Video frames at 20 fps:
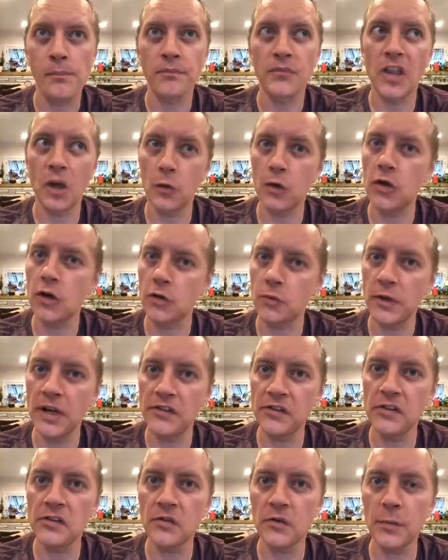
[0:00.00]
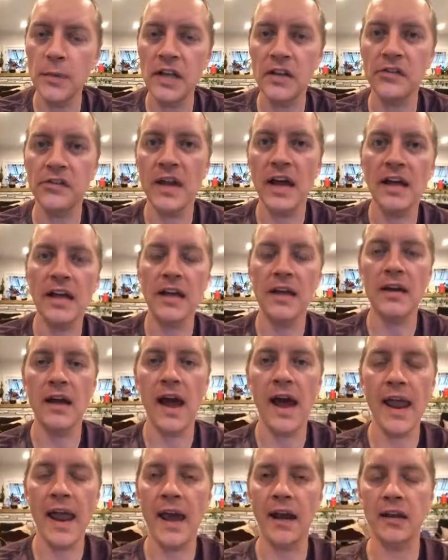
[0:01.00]
There were good reasons for me to sell it.
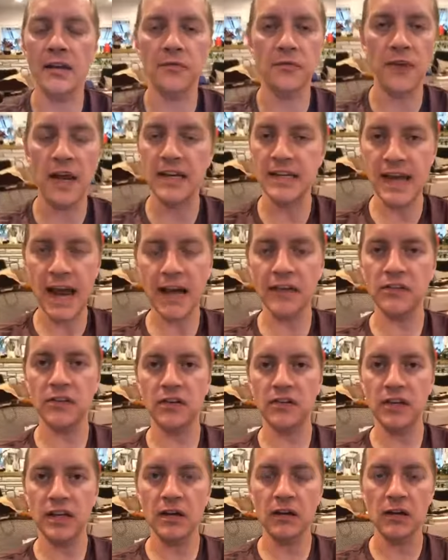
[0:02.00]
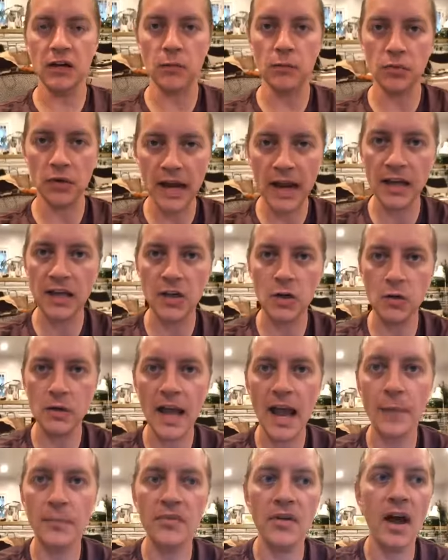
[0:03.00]
I had a fantastic deal on a brand new
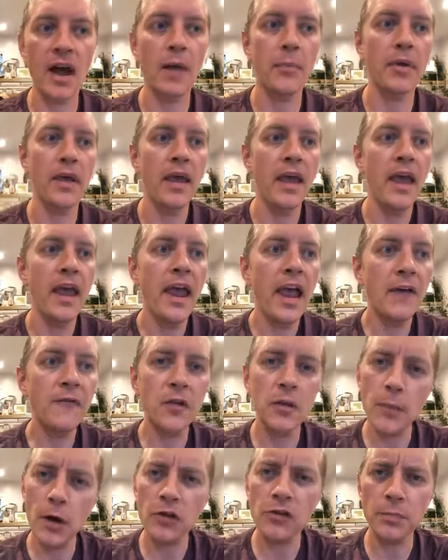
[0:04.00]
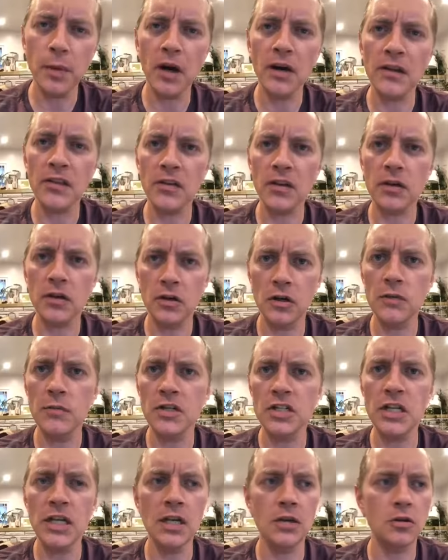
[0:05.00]
laptop, and for the most part, it's a good
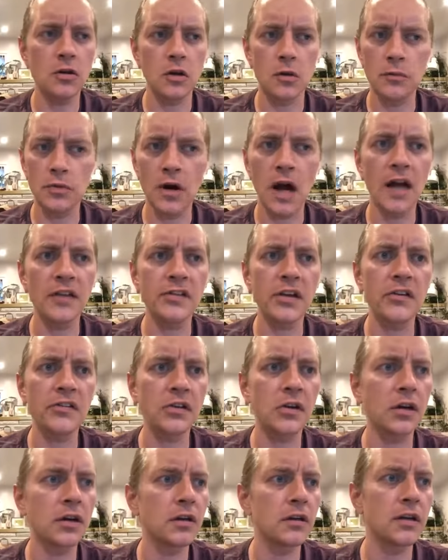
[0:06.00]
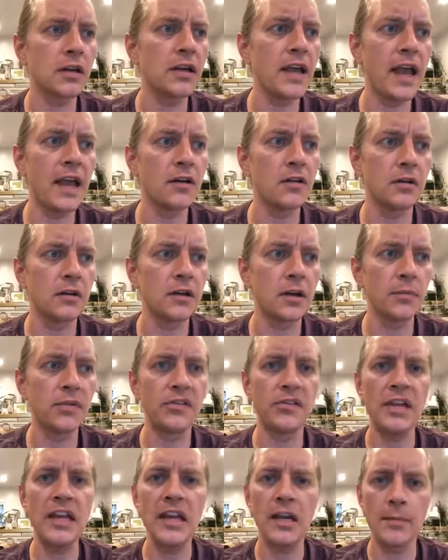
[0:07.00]
machine. Good processor, can handle an
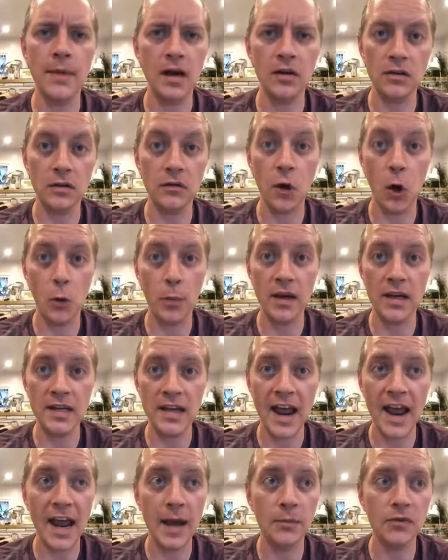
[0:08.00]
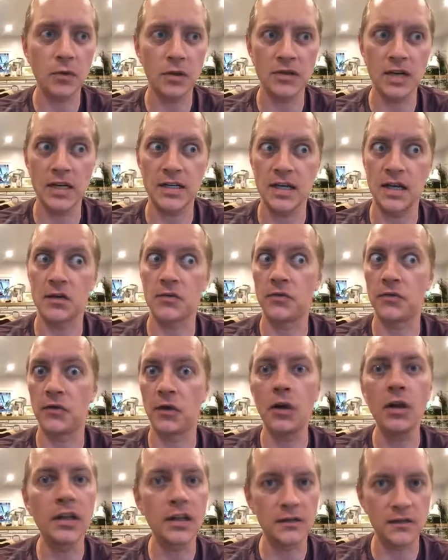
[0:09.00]
obscene amount of open tabs, which I take
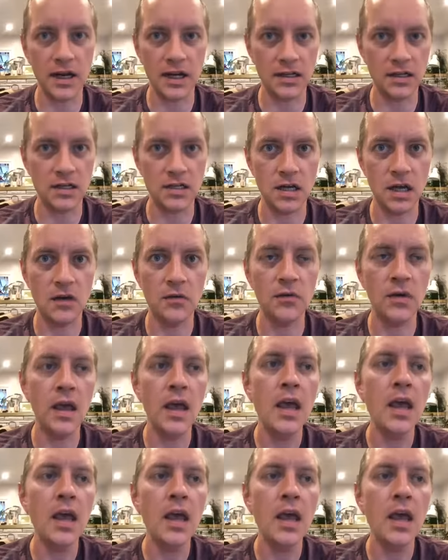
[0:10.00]
full advantage of.